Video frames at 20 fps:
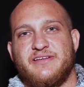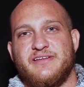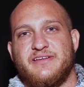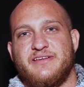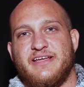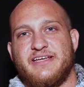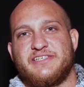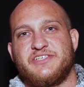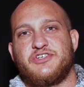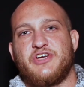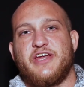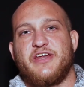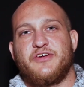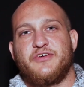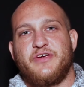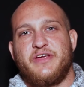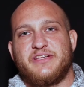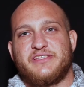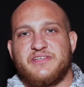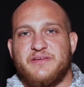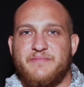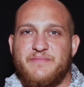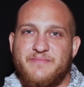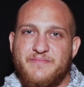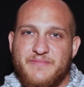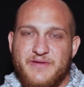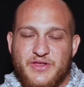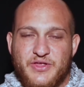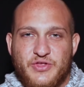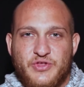Let's try to create
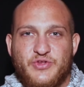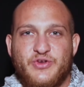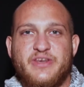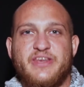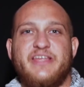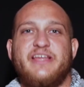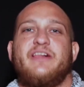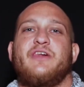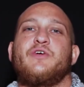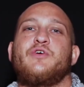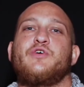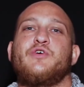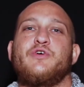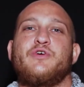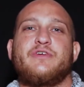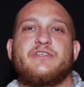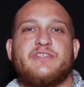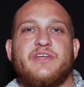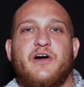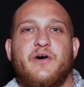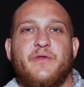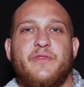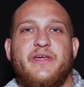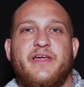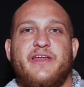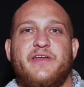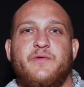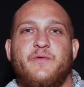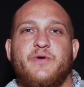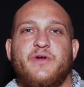some unique logos out there
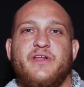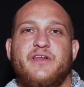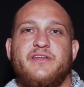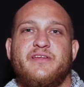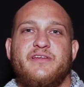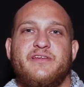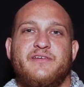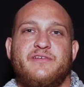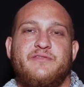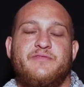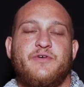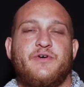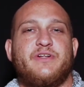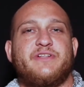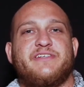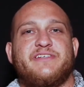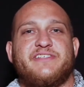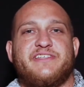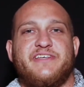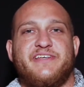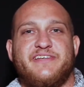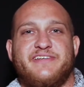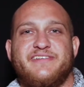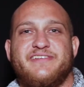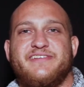in the world for all to see.